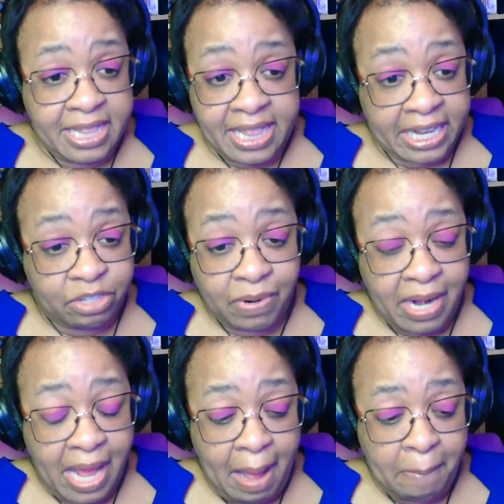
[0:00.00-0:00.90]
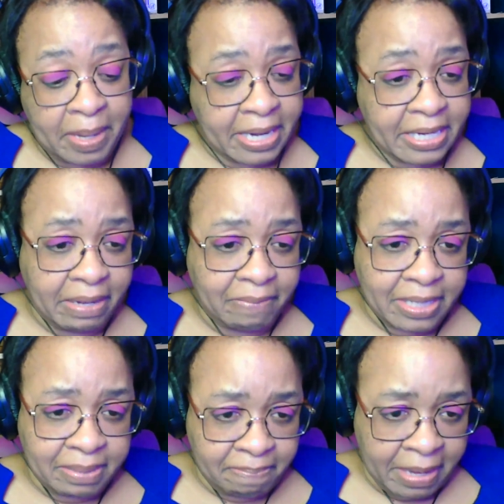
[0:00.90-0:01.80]
that's what happened. He would
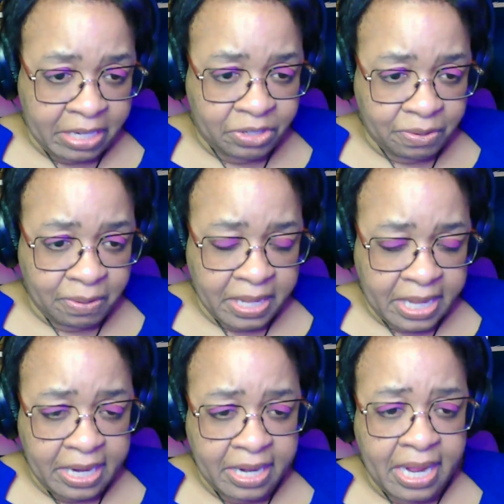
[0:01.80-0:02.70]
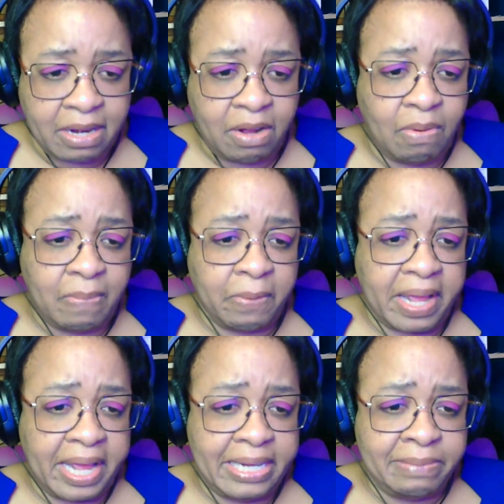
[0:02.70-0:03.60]
make sure the kid got home
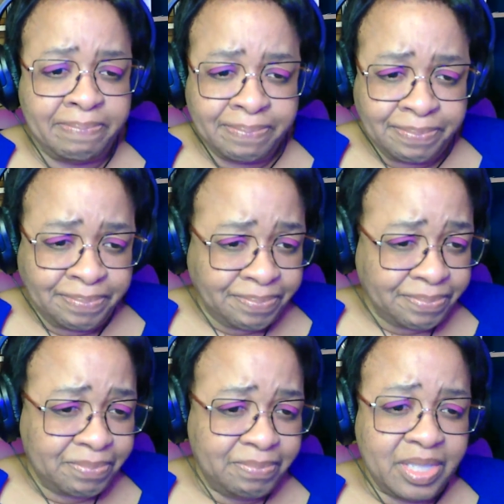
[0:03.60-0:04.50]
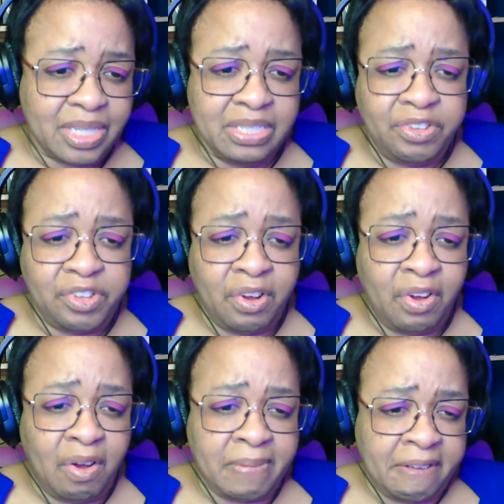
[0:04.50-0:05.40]
okay.
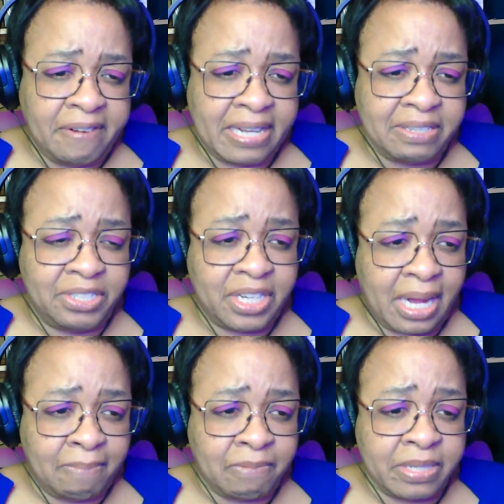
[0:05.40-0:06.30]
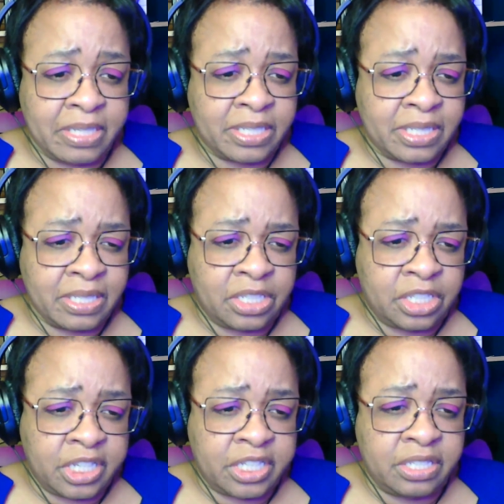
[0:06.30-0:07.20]
So my father's job was
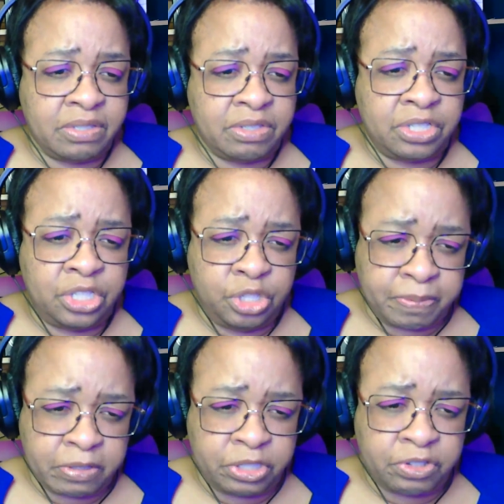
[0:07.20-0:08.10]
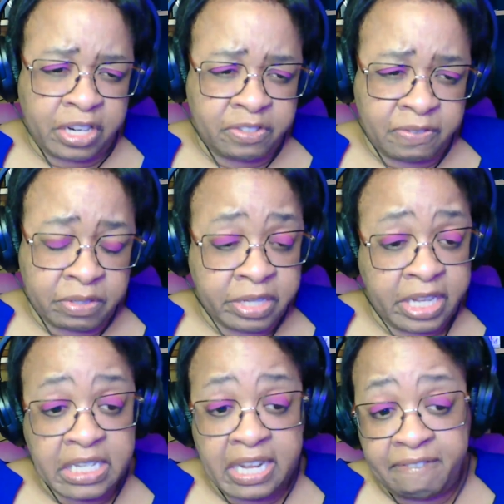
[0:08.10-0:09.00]
just super stressful.
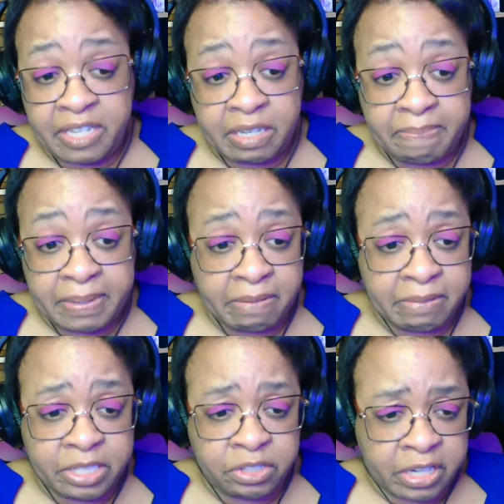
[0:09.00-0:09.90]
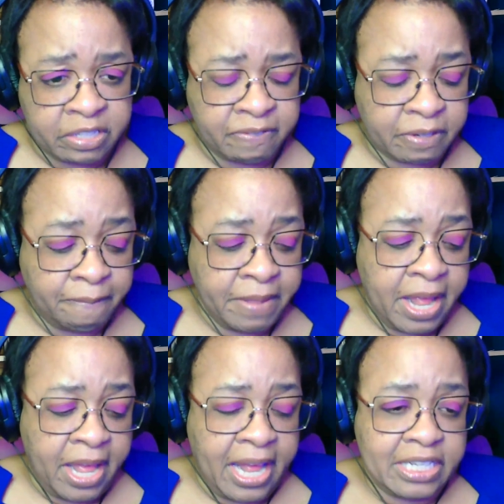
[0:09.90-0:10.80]
He loved it, but it was stressful.
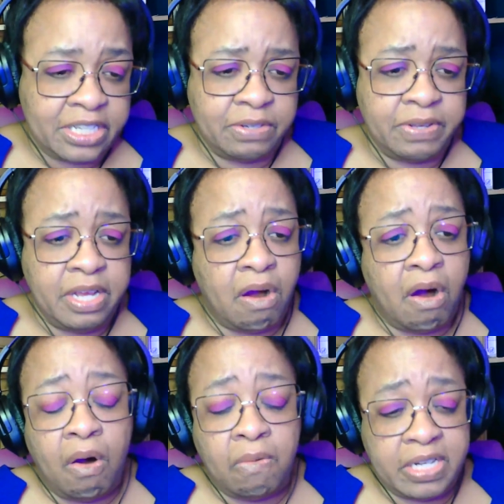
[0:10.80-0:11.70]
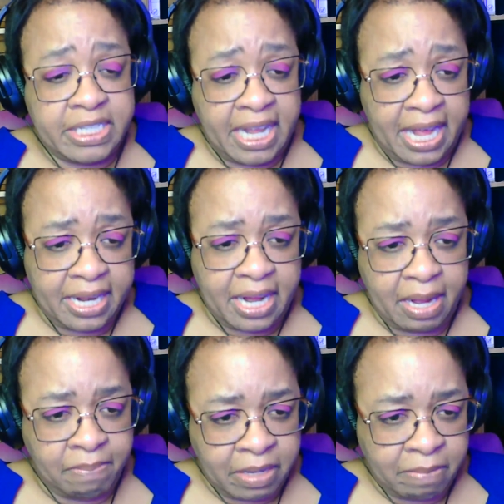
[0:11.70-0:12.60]
And so he always had
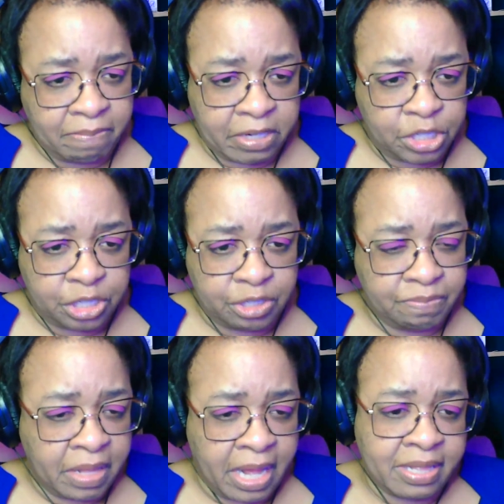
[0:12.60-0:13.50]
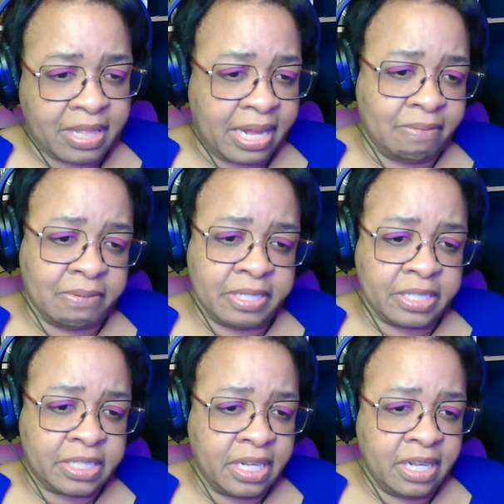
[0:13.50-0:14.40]
high blood pressure. That
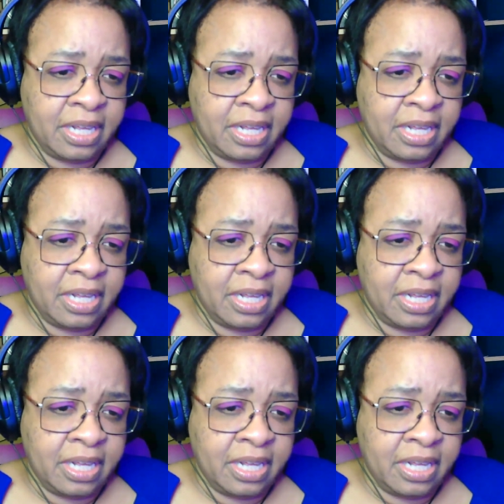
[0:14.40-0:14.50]
was